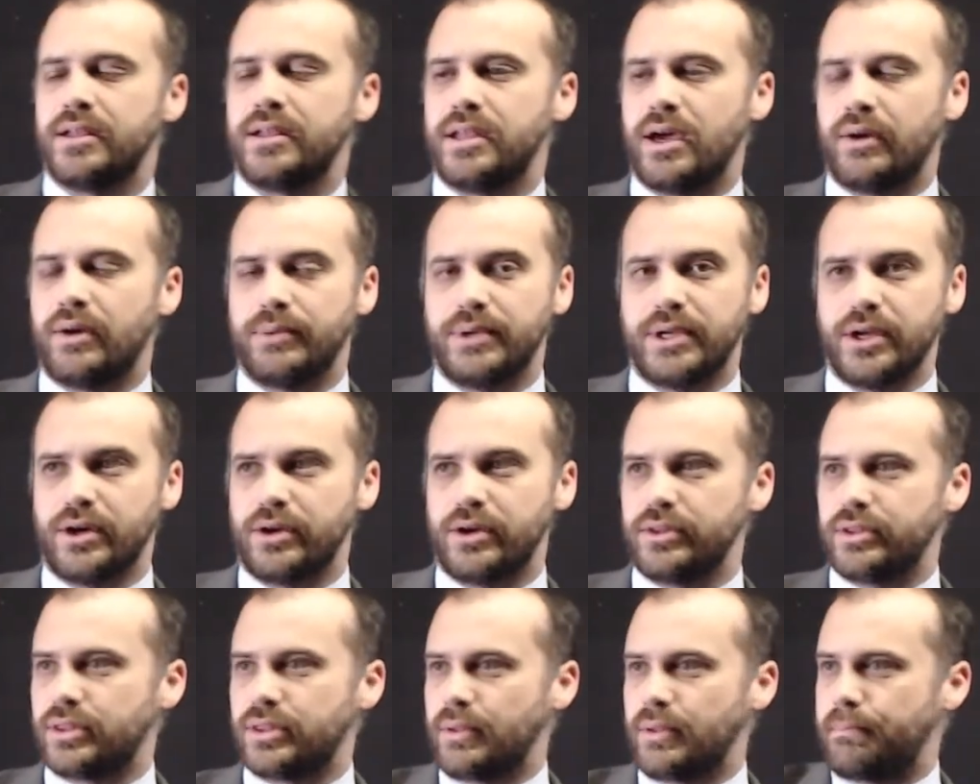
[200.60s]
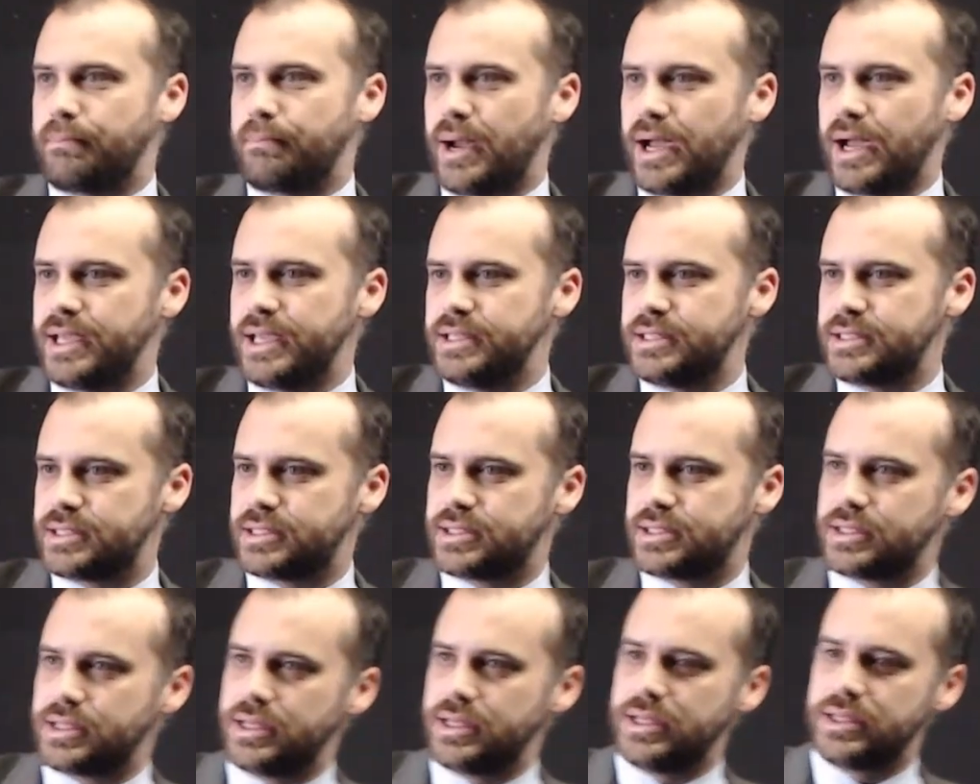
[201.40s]
Now we know that the
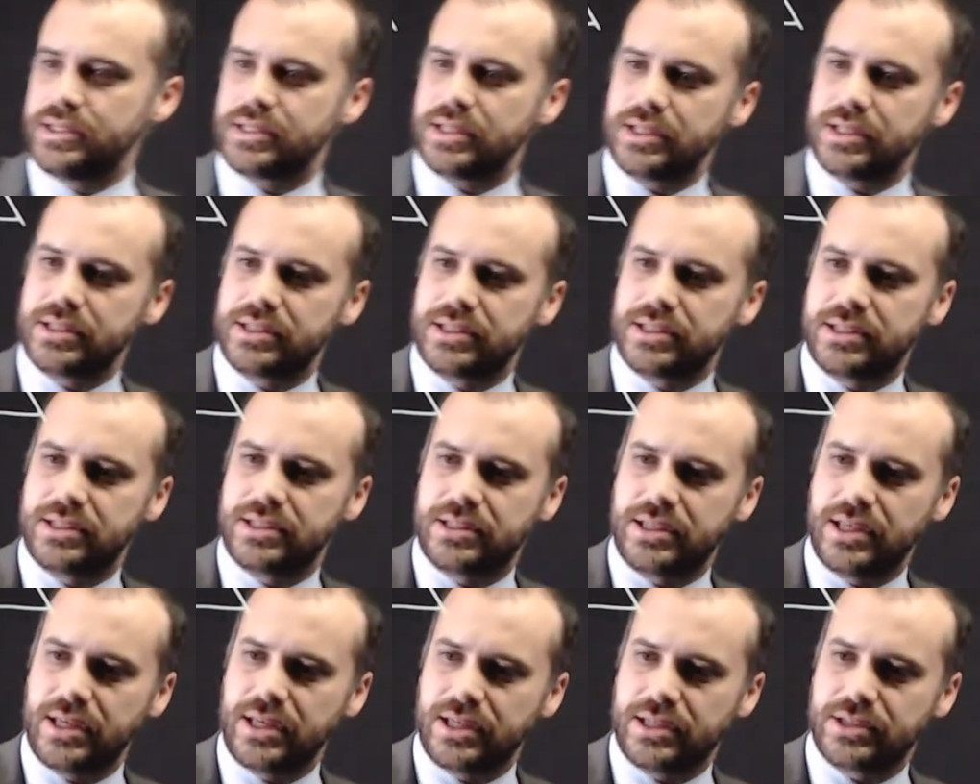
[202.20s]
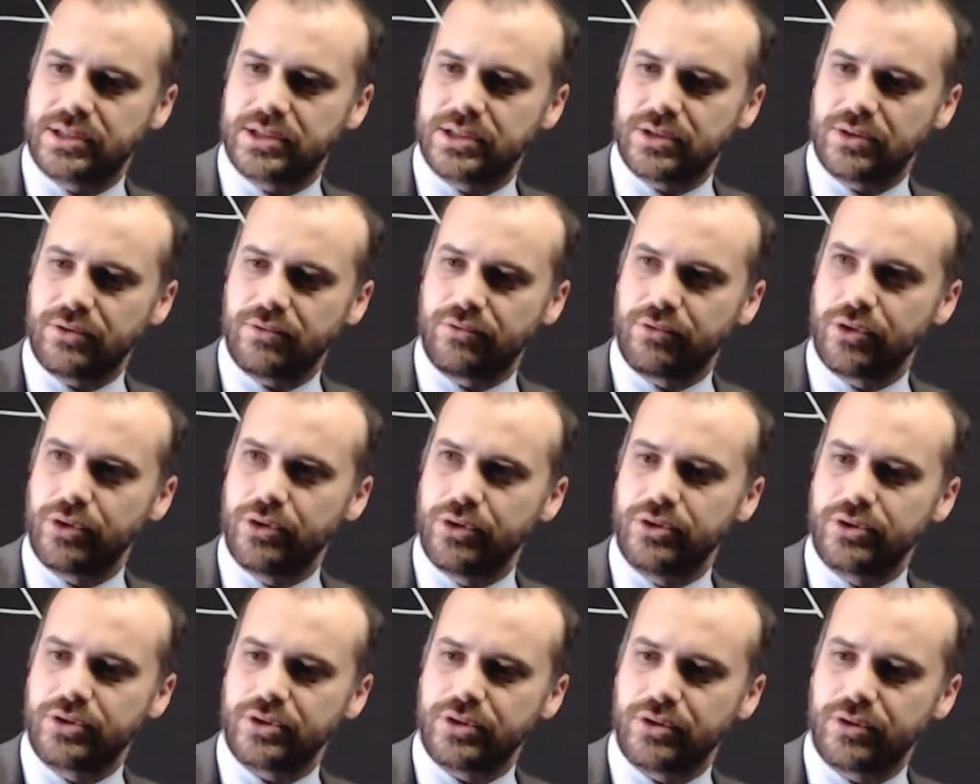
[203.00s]
base is 6
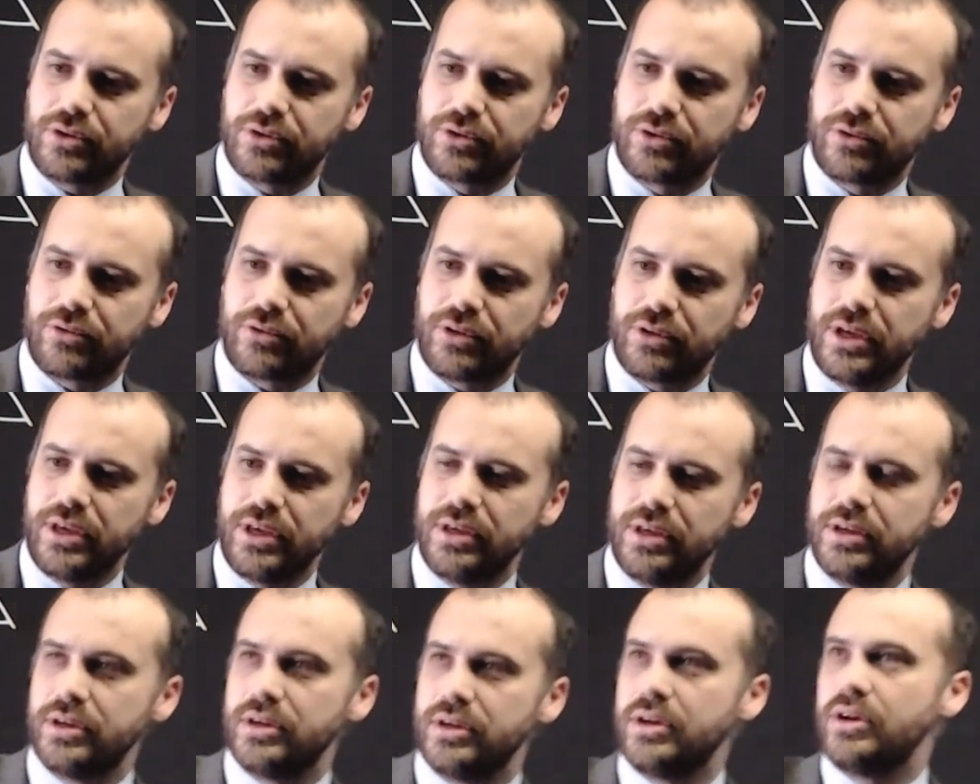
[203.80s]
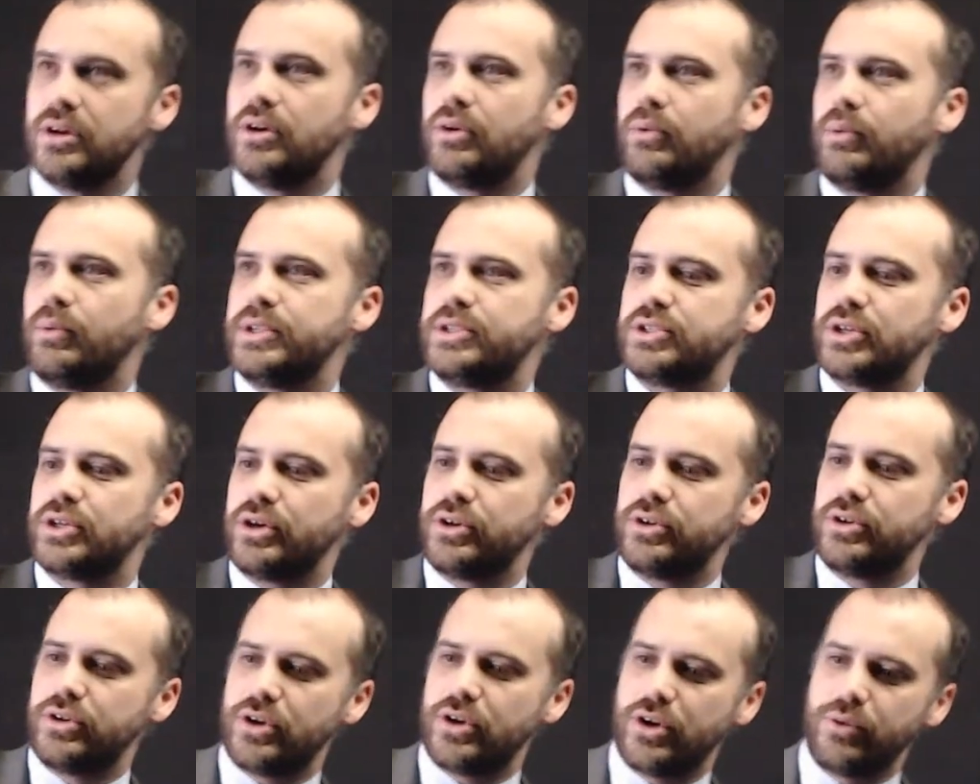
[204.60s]
root 3. We
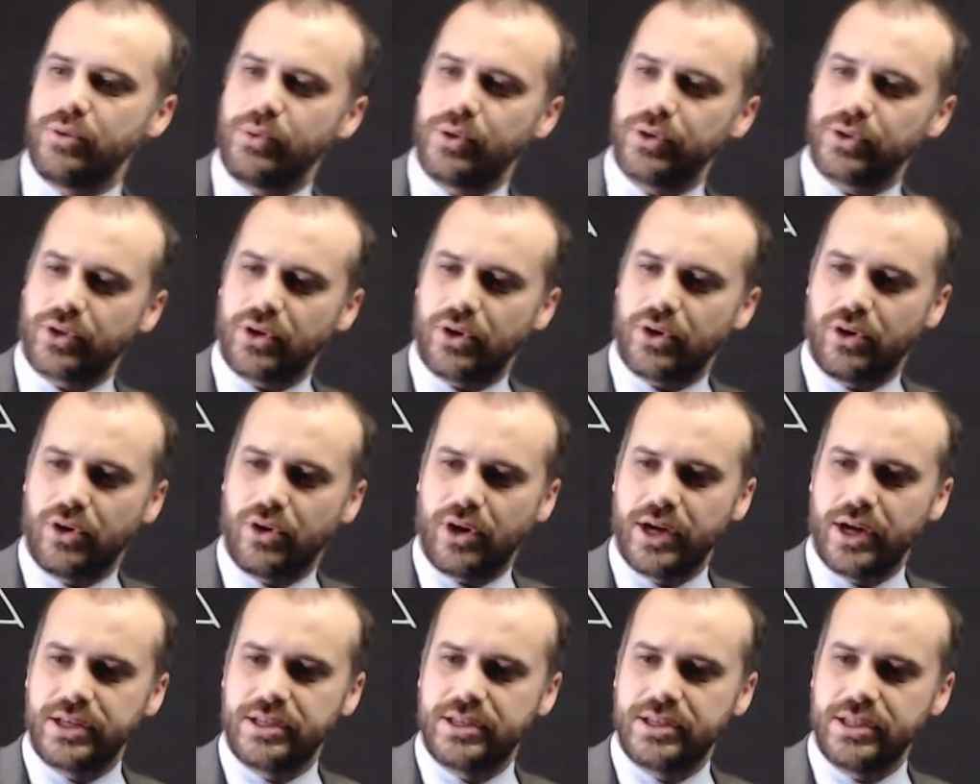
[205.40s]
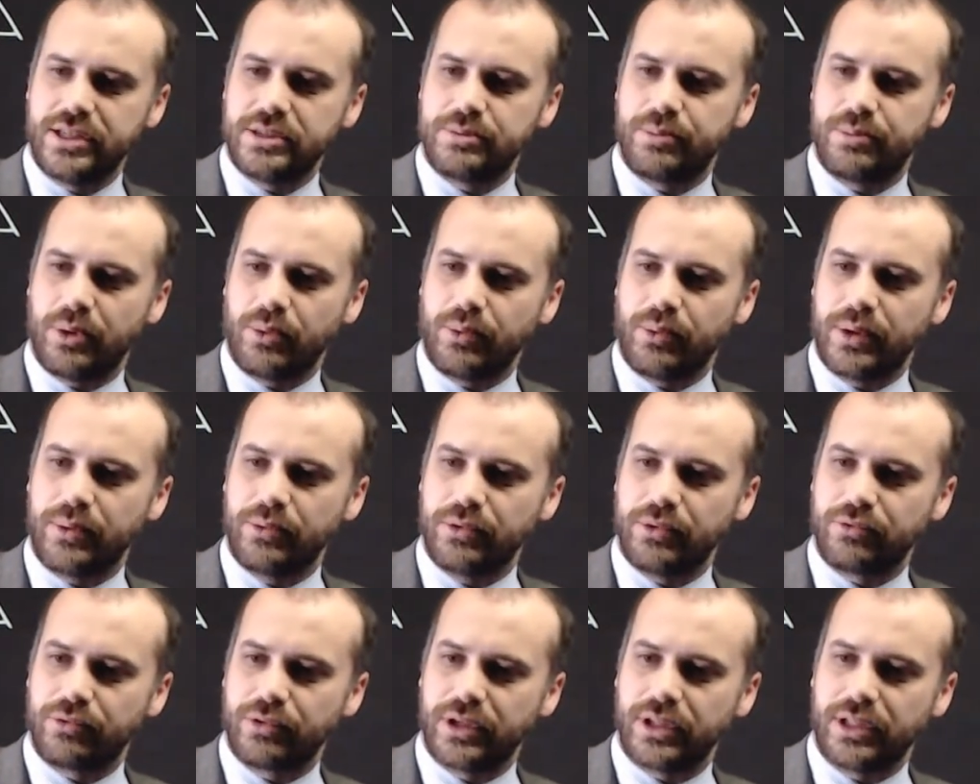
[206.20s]
don't know what the height is, but we
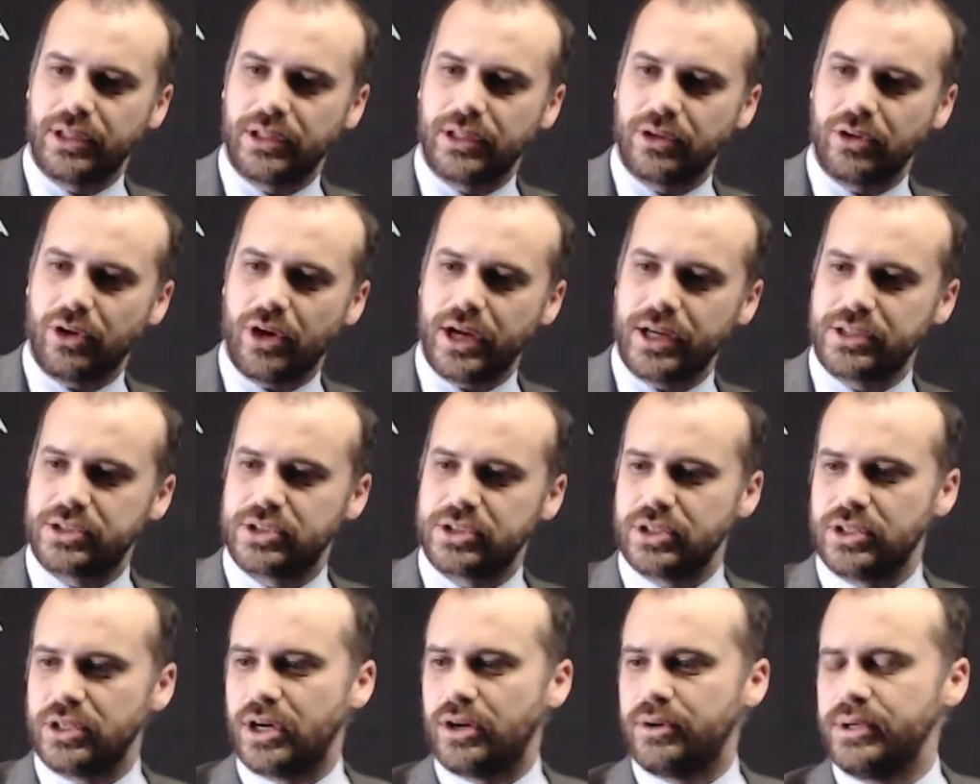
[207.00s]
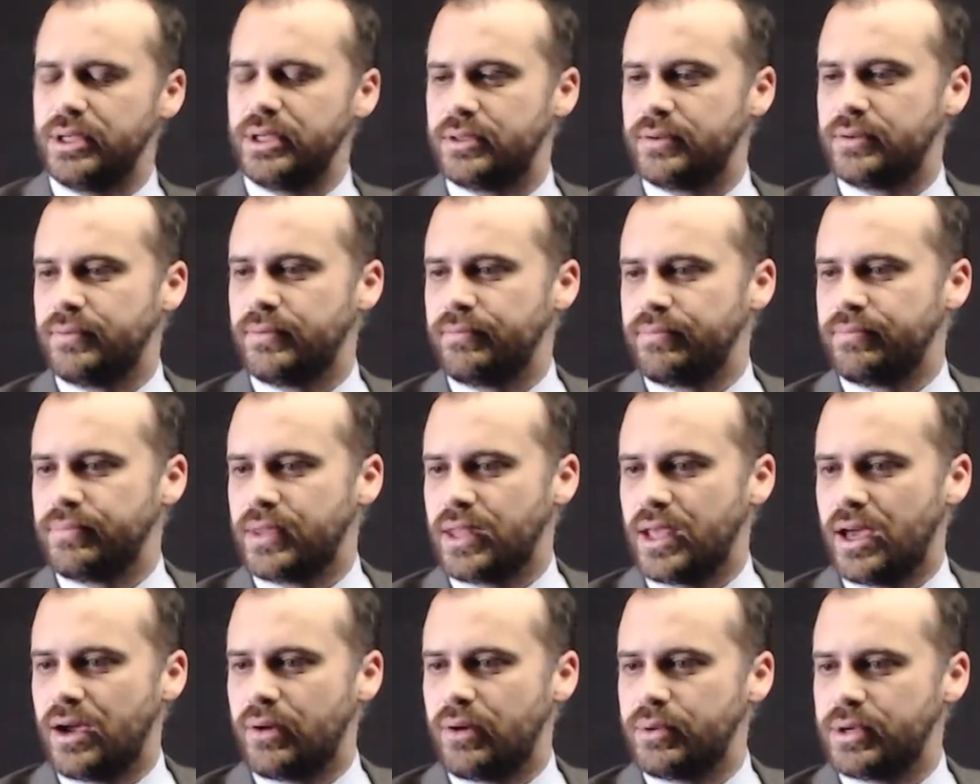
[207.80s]
would really like to know it.
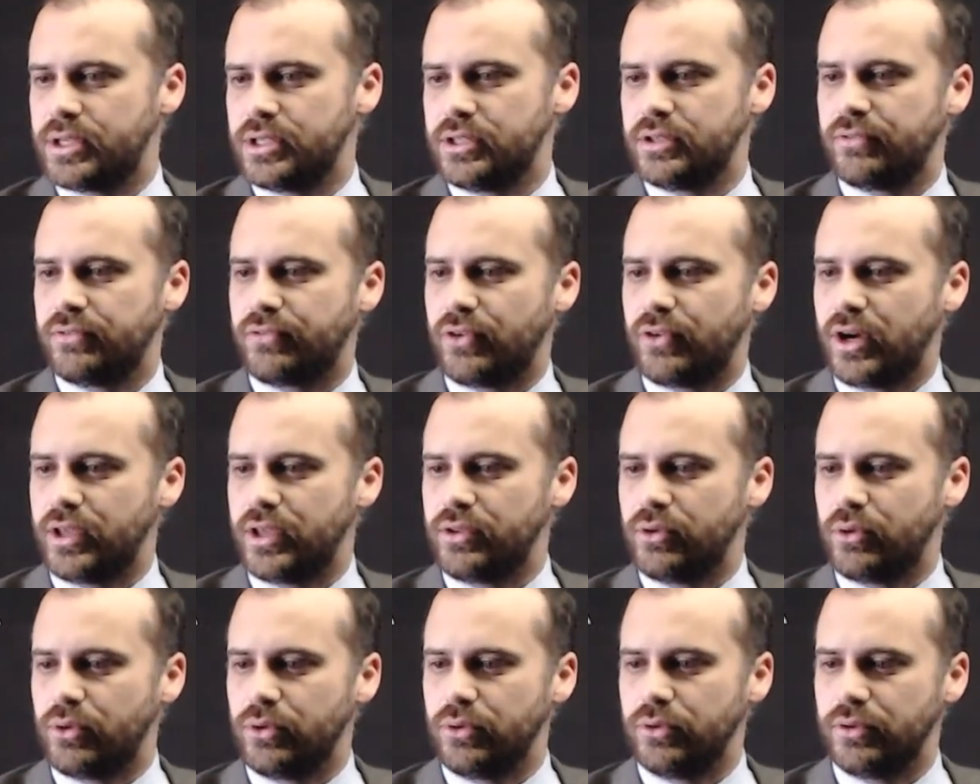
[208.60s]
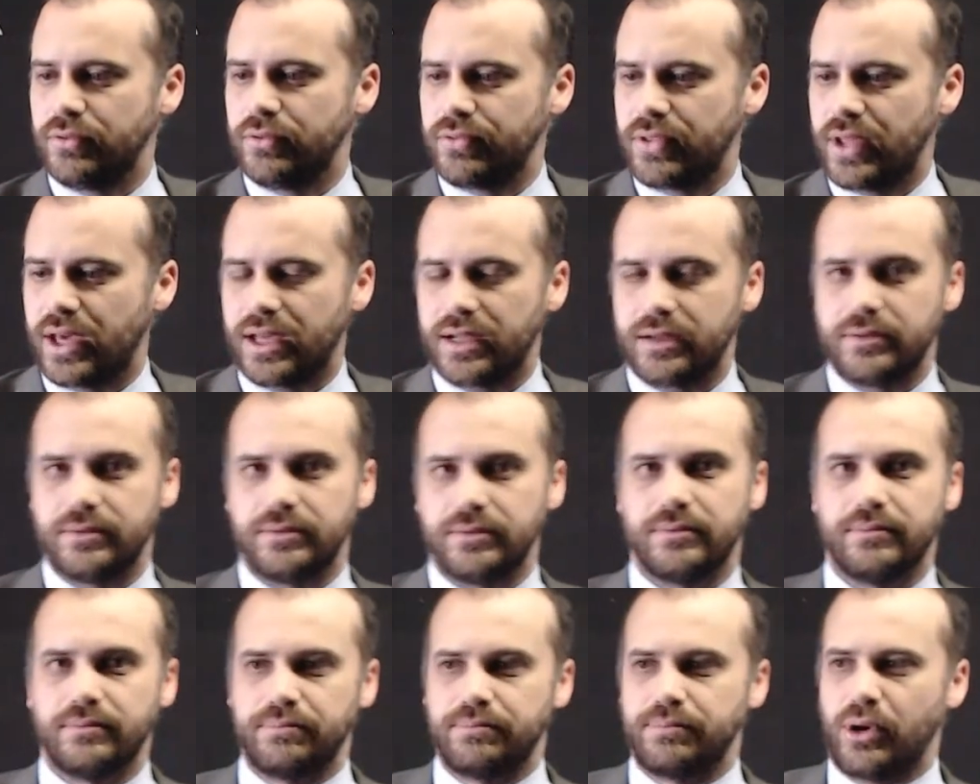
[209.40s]
And we can divide all of that
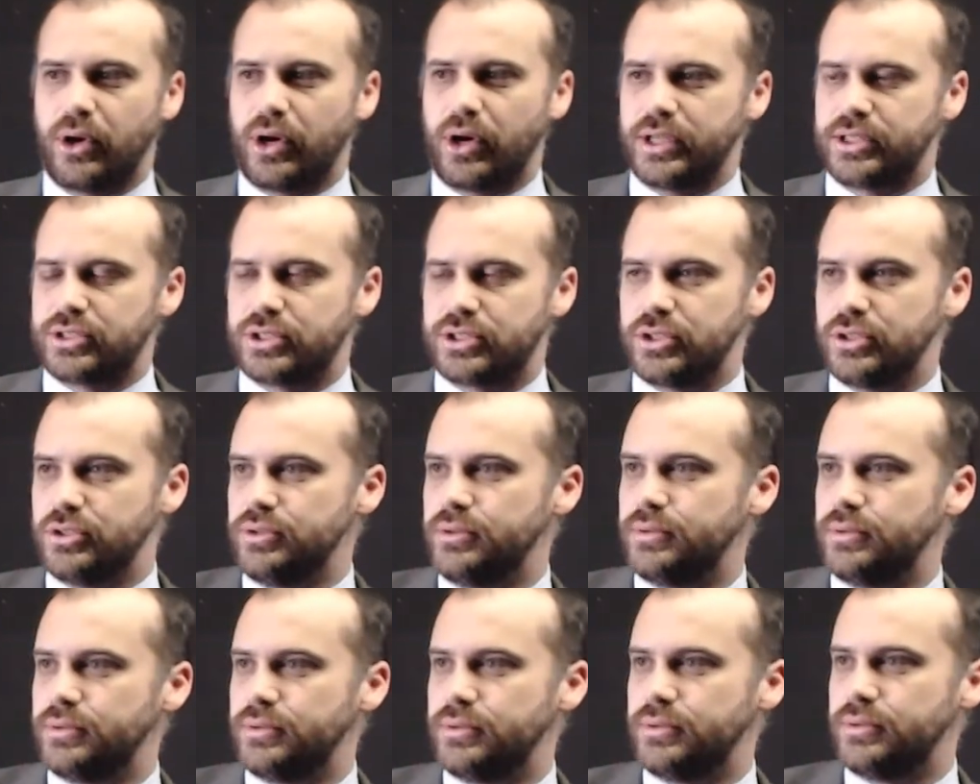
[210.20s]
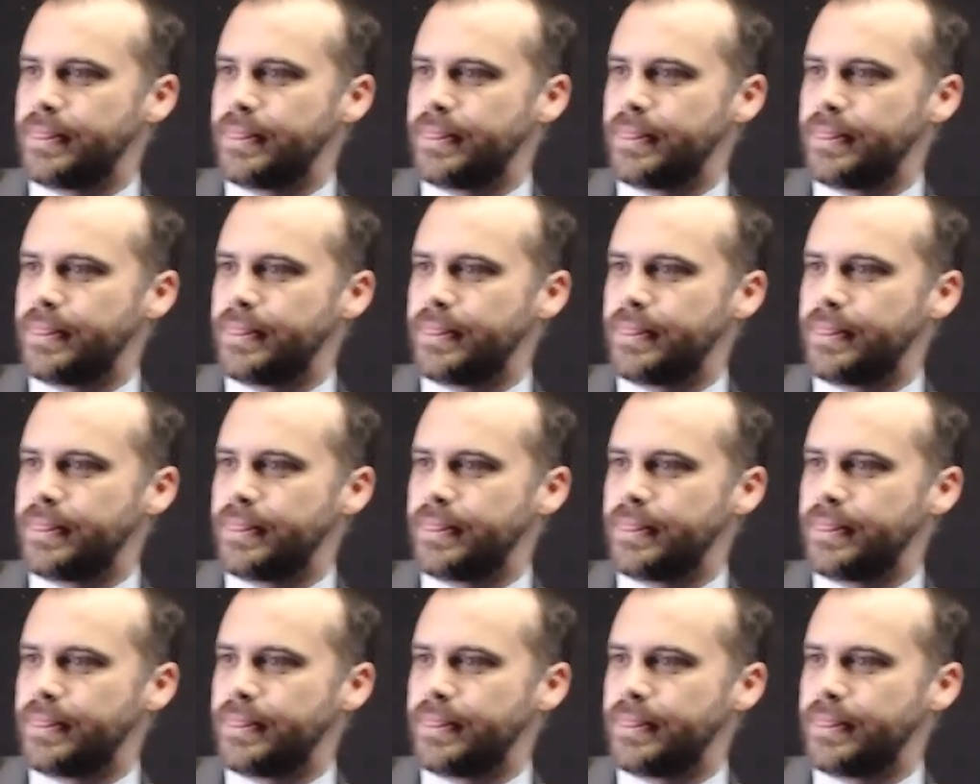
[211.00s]
by 2.